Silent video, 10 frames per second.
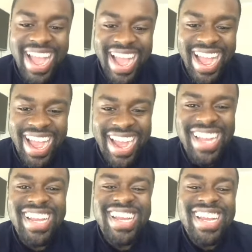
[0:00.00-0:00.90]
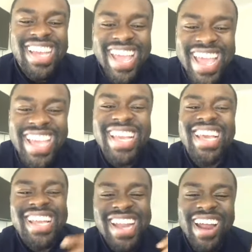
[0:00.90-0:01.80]
not
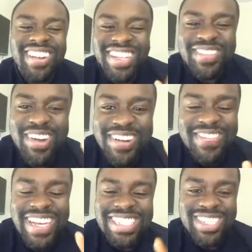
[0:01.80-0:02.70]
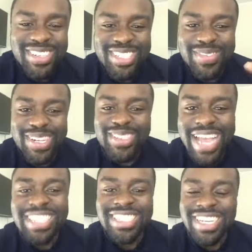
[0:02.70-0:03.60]
only one of my students, but it was
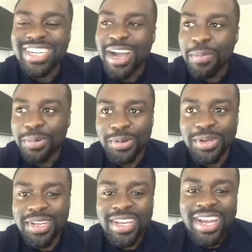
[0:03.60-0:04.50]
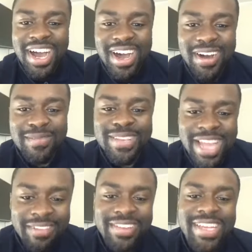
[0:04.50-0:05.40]
actually a couple. Um,
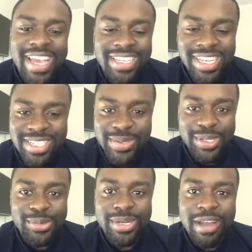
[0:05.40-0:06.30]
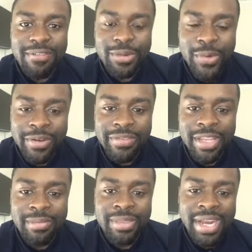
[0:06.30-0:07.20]
definitely, yeah, Esther, you were definitely one of
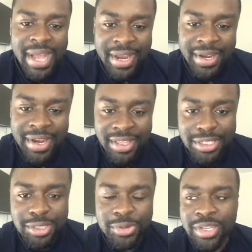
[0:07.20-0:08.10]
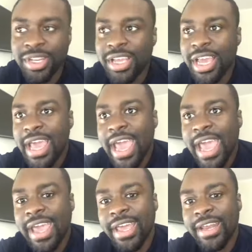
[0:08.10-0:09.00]
them. Then I had another student,
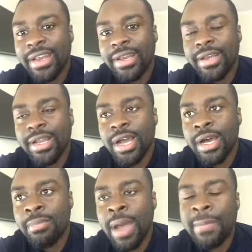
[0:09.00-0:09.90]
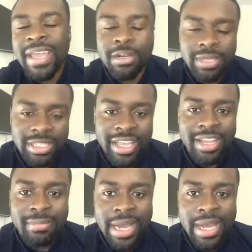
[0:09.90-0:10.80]
and um, I made a
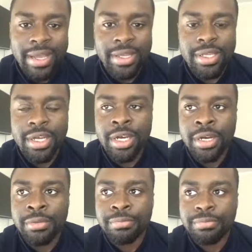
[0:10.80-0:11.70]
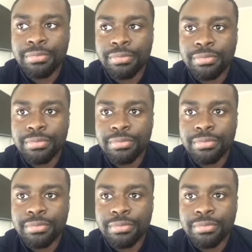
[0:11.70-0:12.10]
mistake by um,